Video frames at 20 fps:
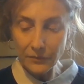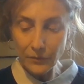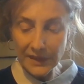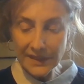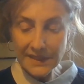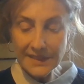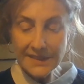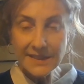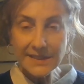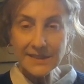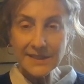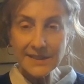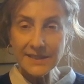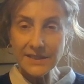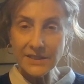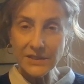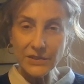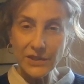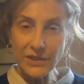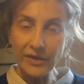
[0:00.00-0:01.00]
when his
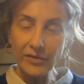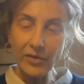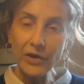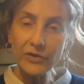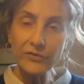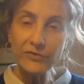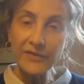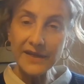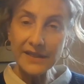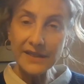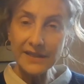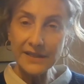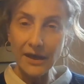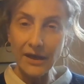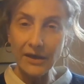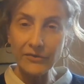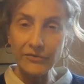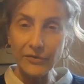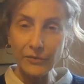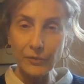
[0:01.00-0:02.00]
assistant Gerard fell in
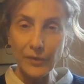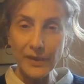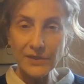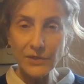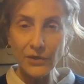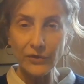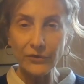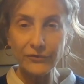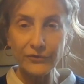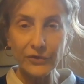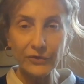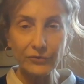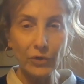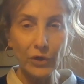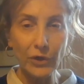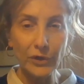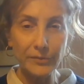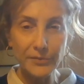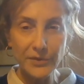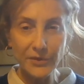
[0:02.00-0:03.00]
love and went off to
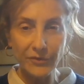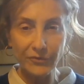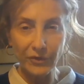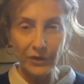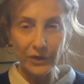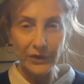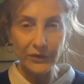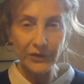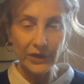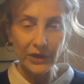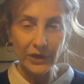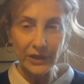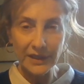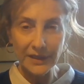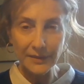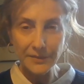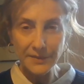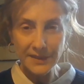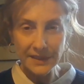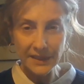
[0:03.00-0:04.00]
Rome to follow the girl
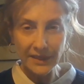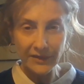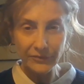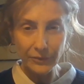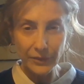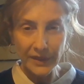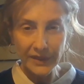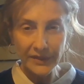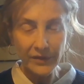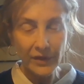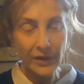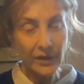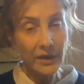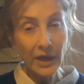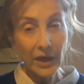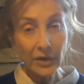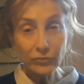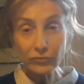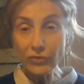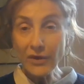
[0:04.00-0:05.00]
he was in love with,
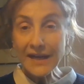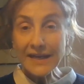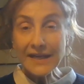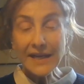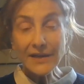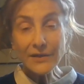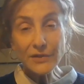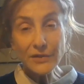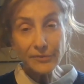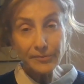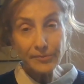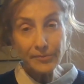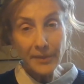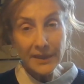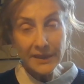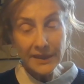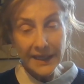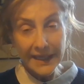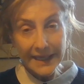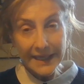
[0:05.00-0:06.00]
ran out of
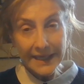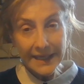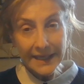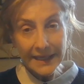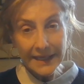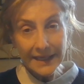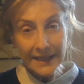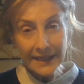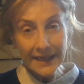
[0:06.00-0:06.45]
money